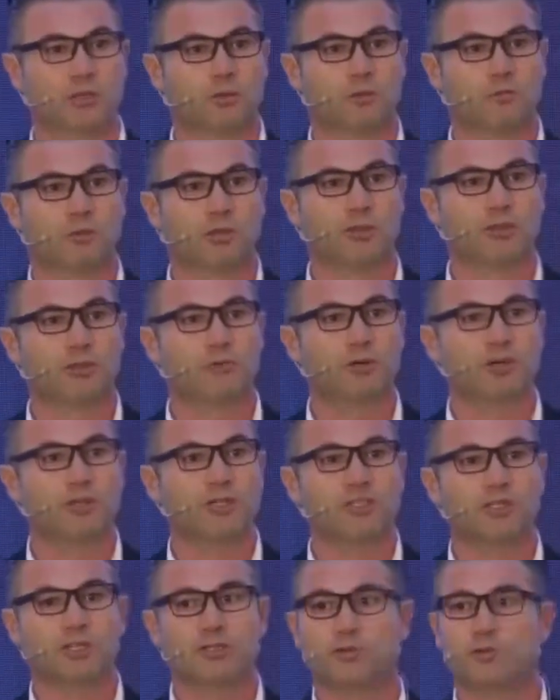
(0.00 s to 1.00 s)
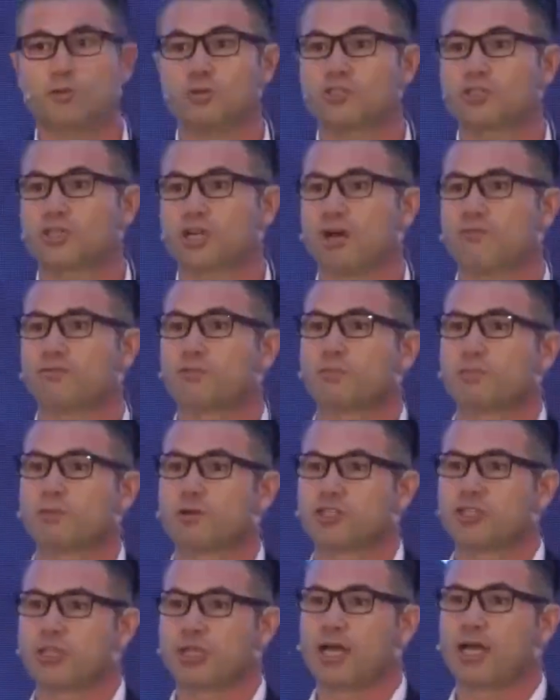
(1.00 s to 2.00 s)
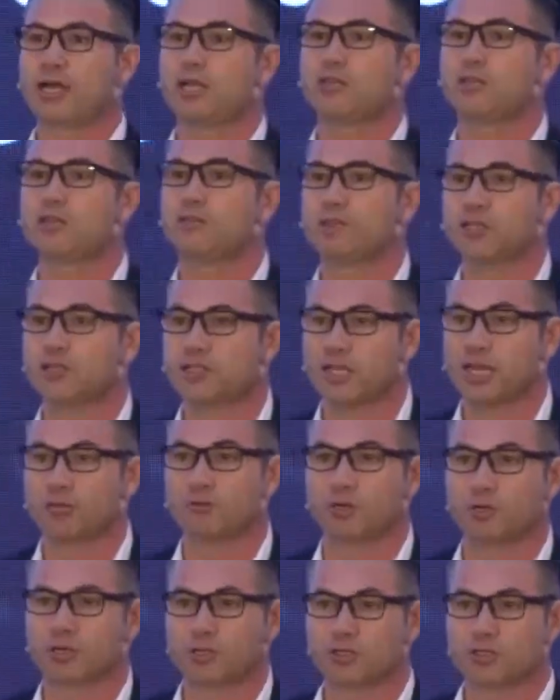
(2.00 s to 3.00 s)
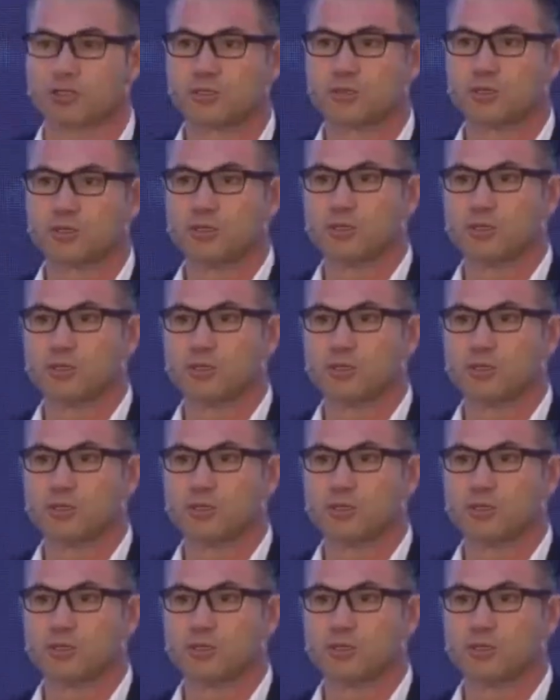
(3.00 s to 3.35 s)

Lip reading: Well, then where is the new software personality of these networks?